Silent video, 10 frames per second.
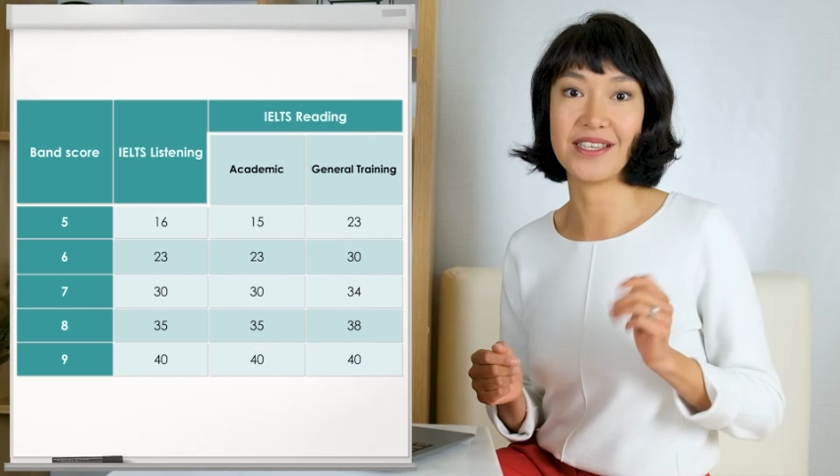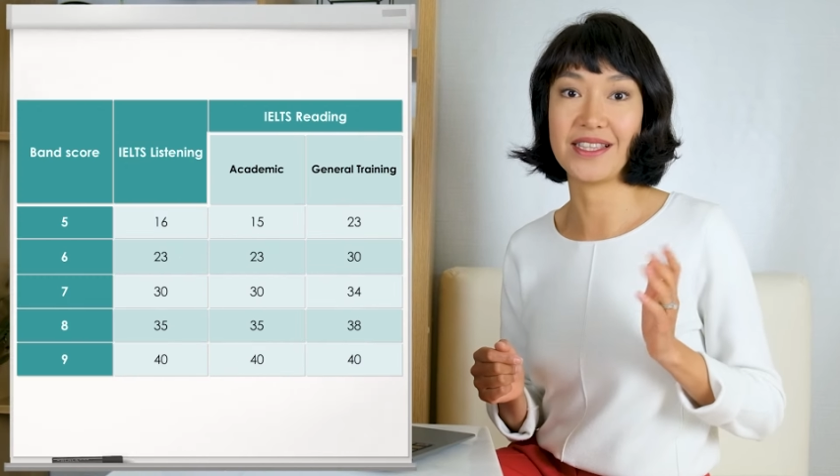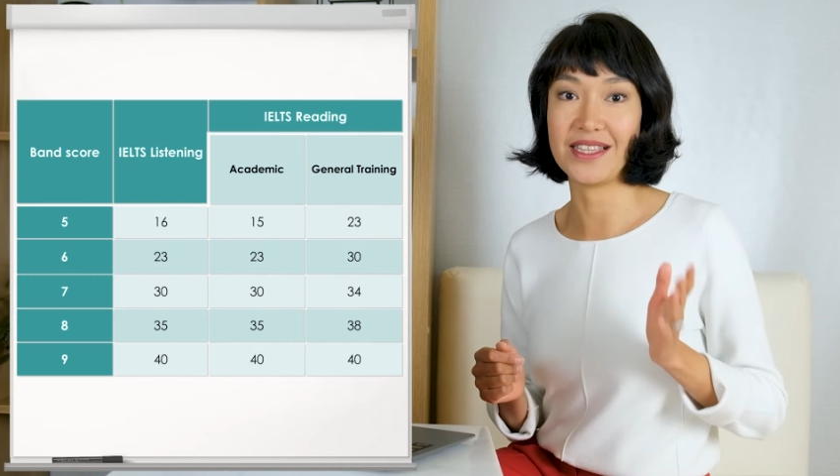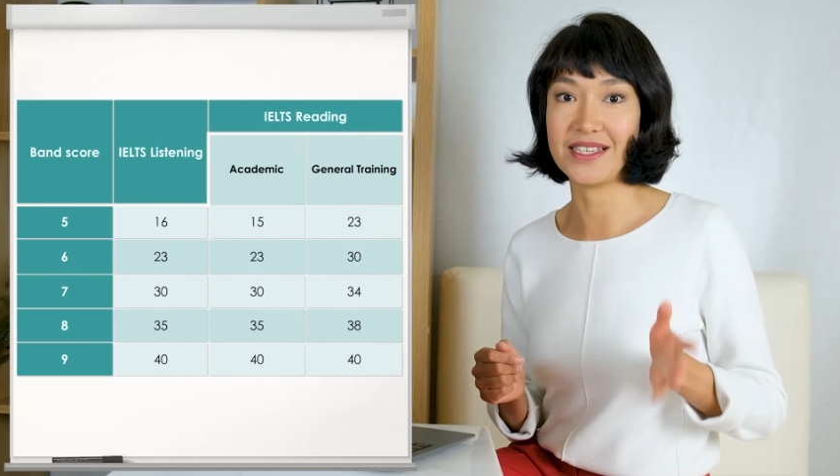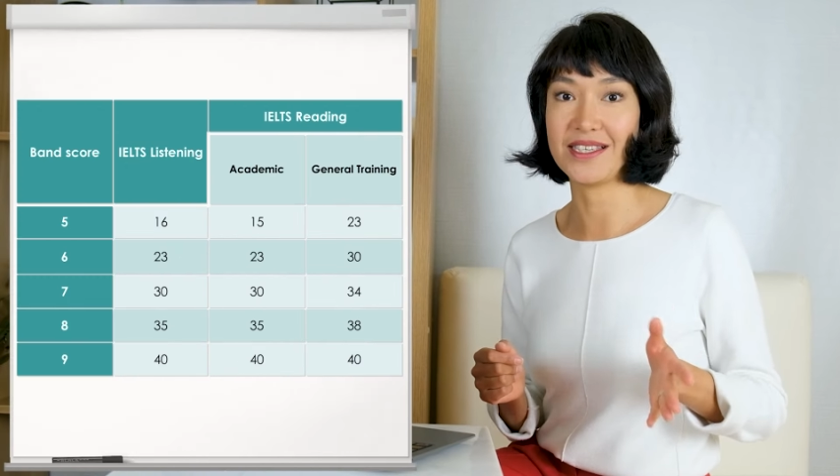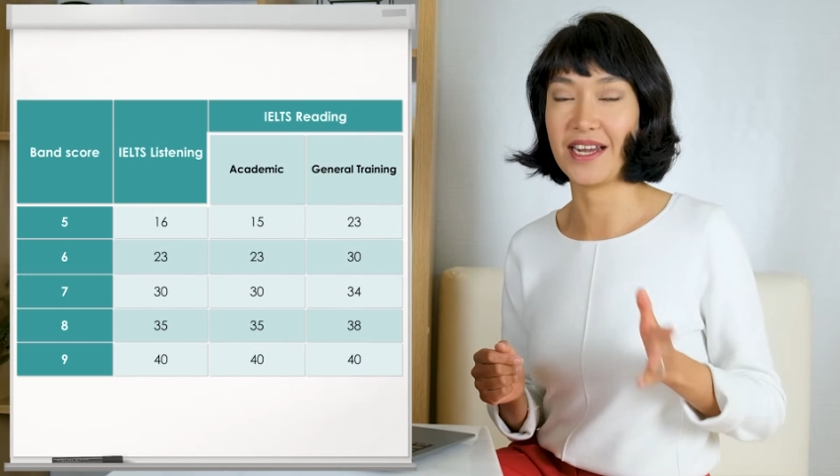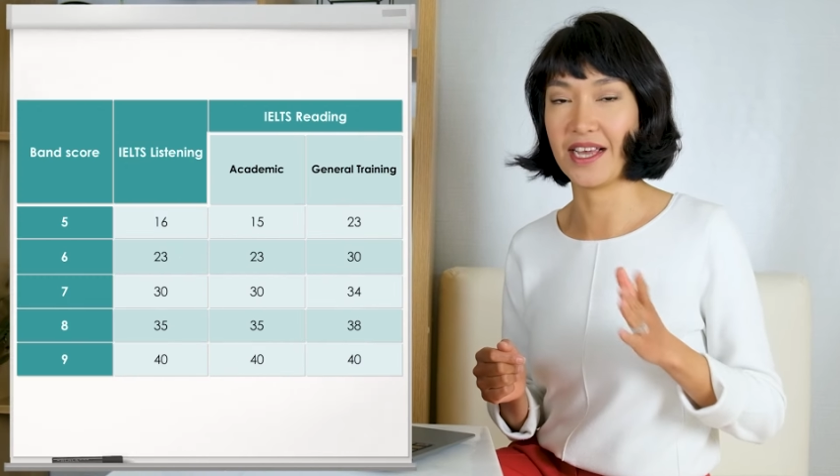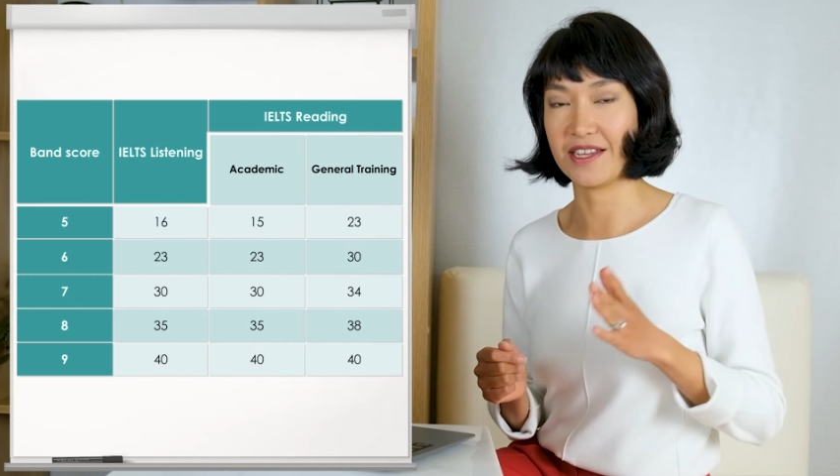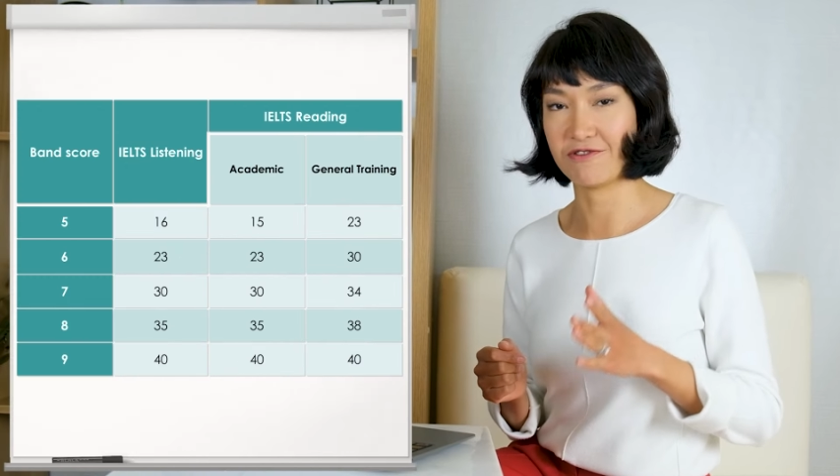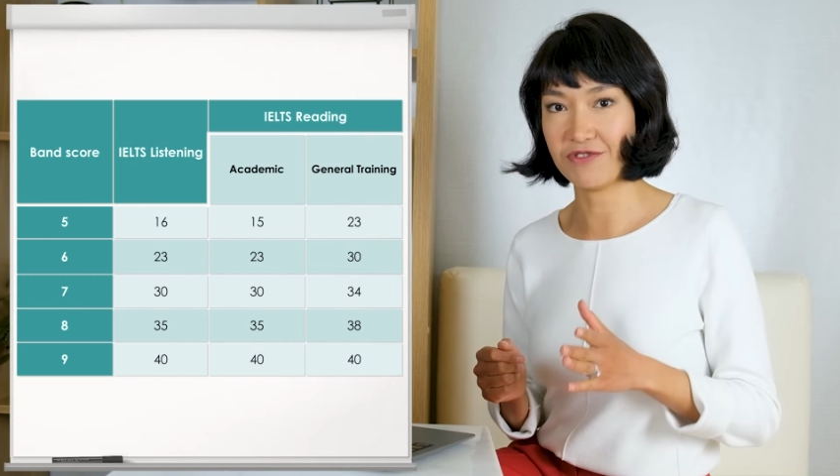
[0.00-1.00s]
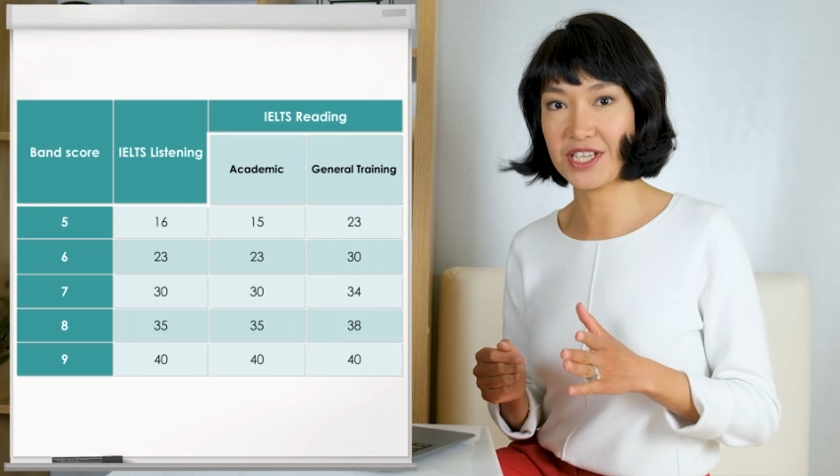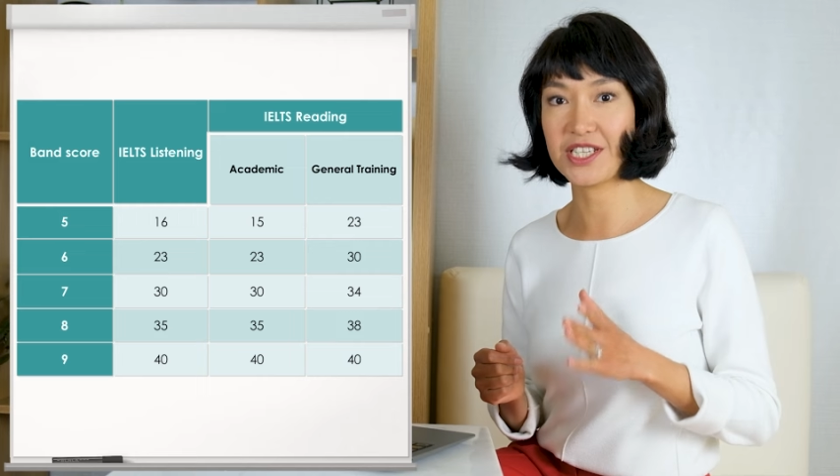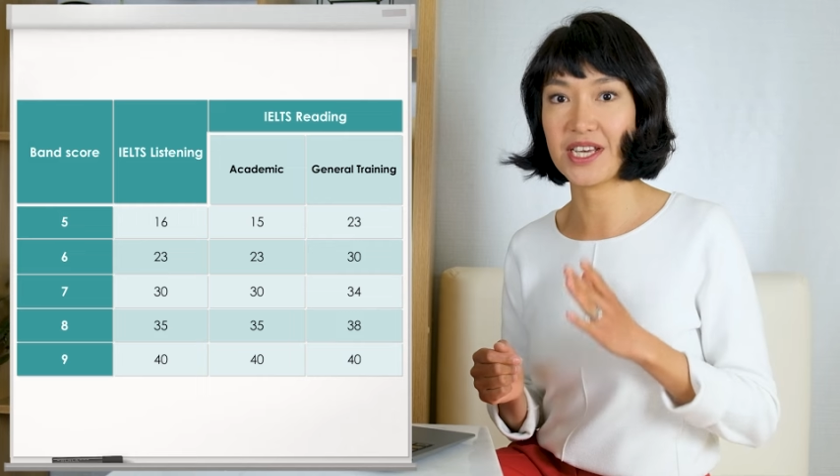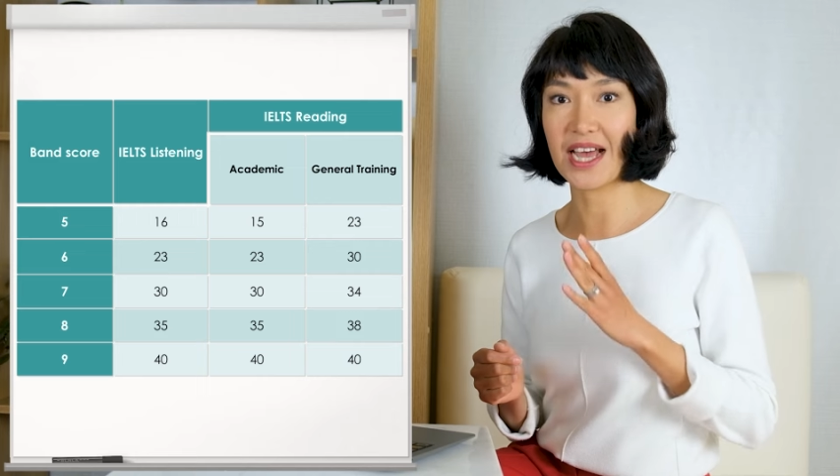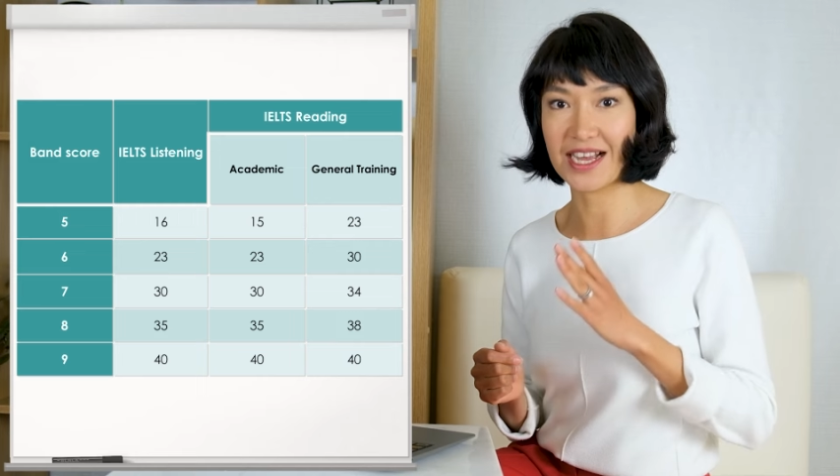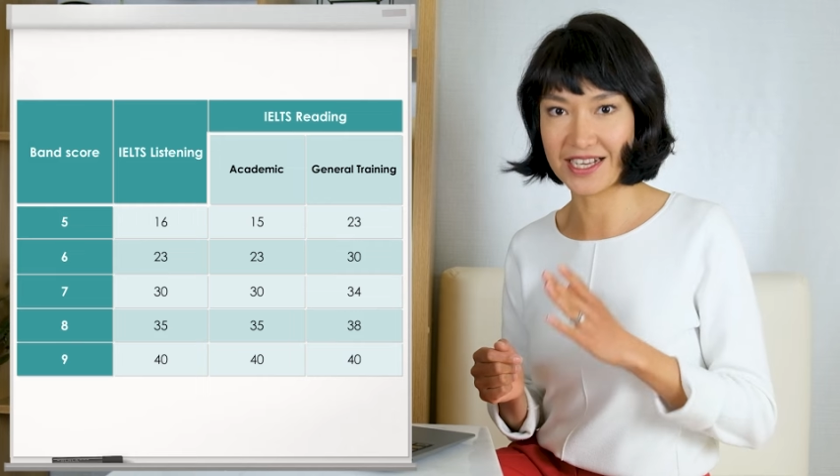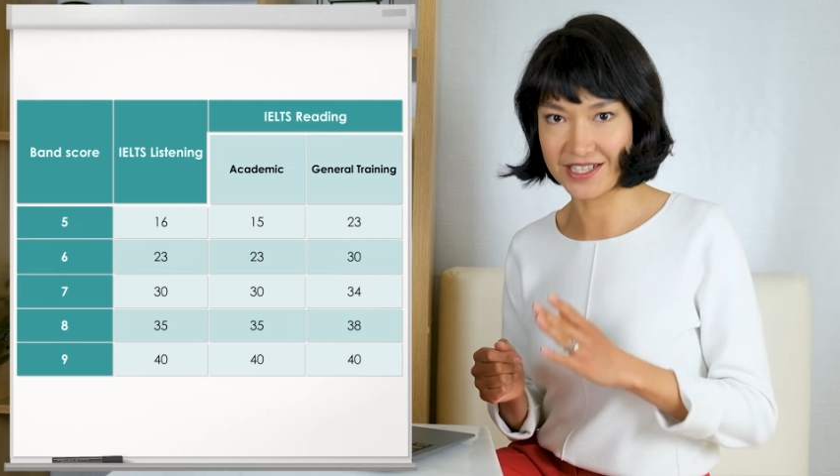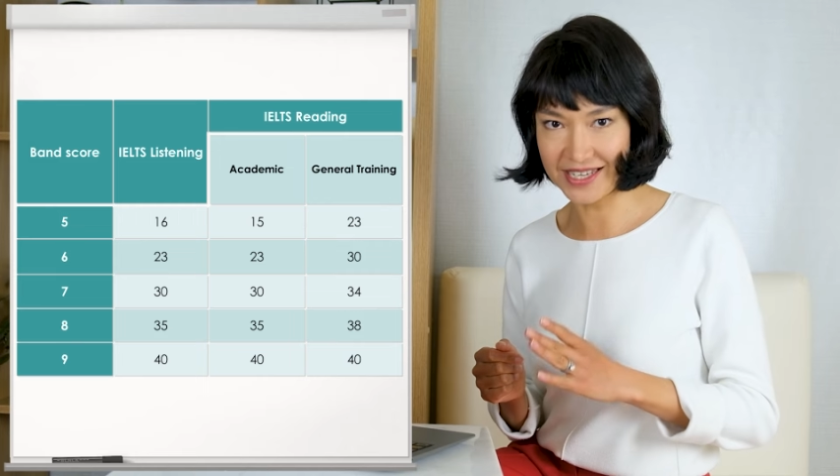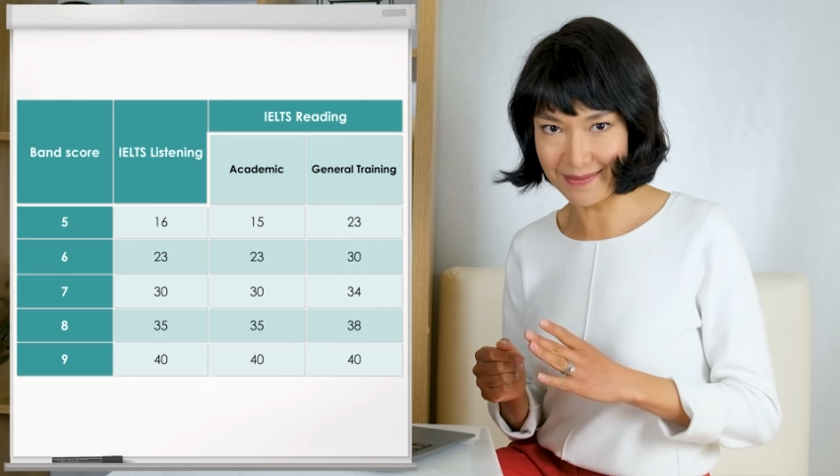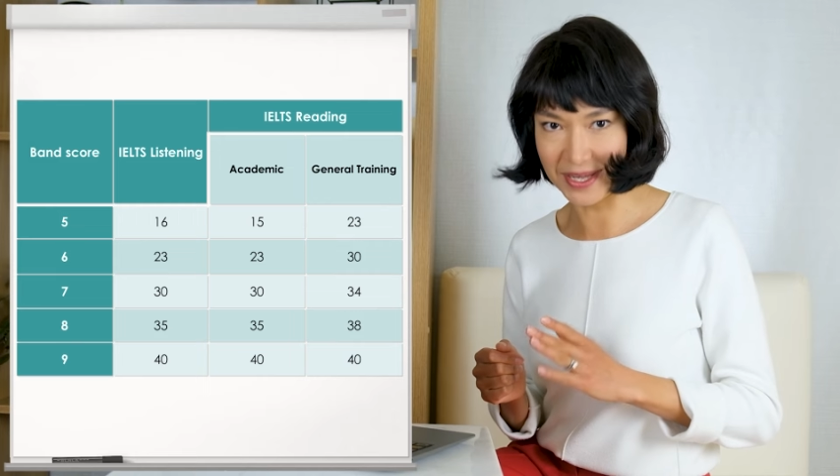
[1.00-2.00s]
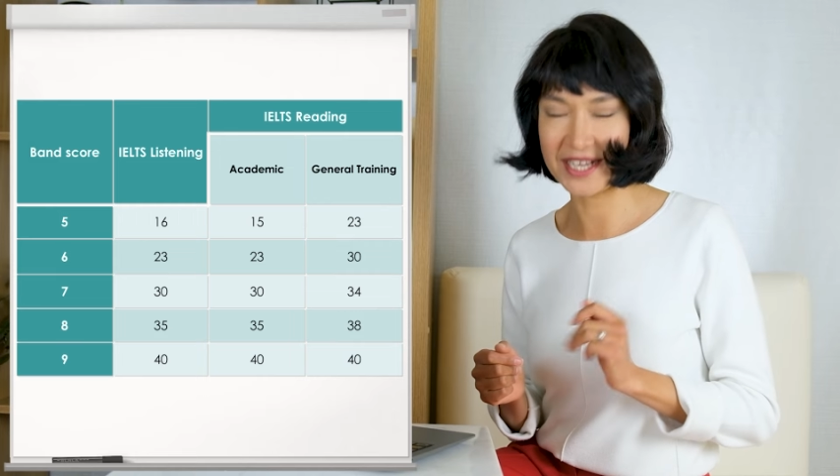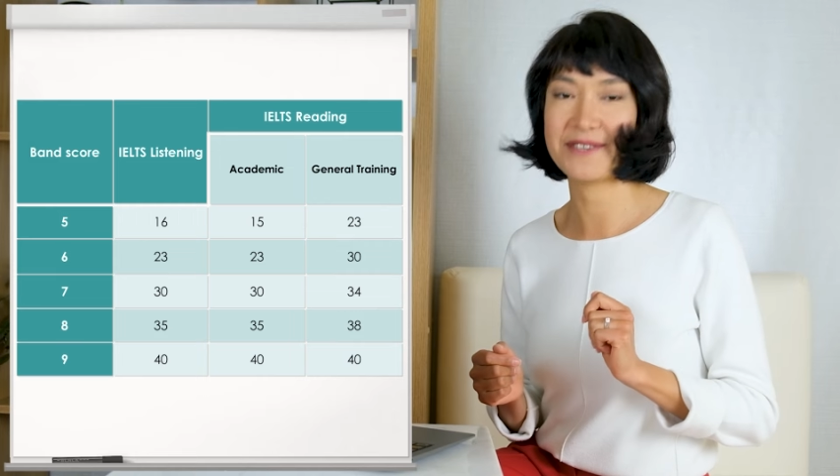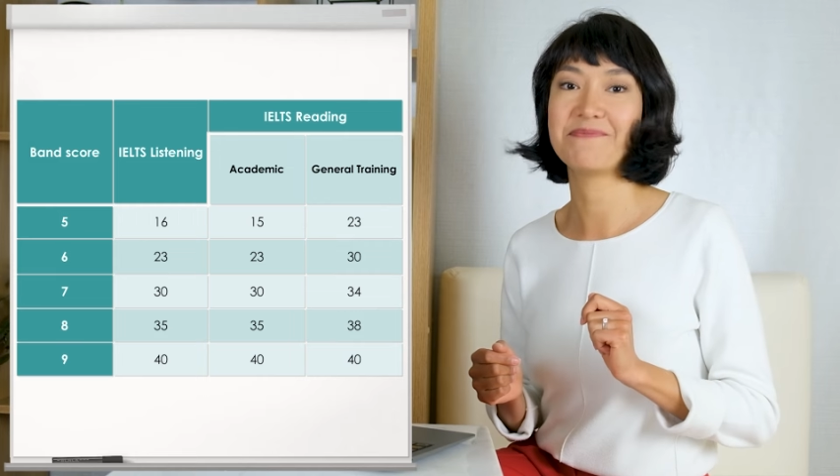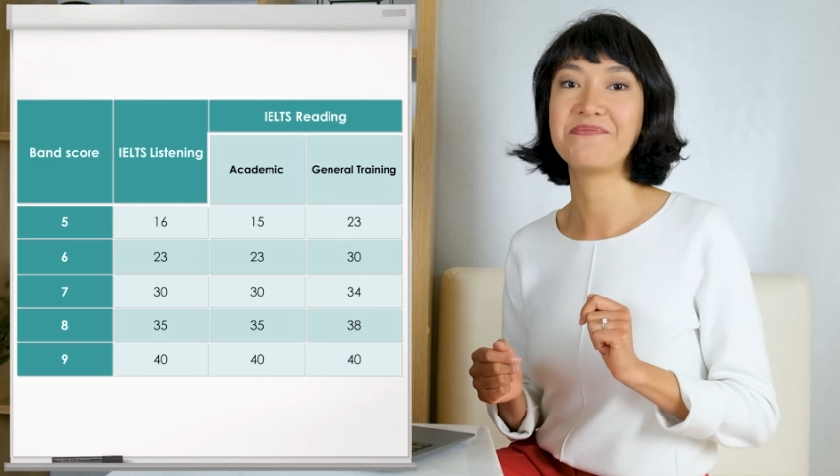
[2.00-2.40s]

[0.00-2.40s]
in listening and reading academic.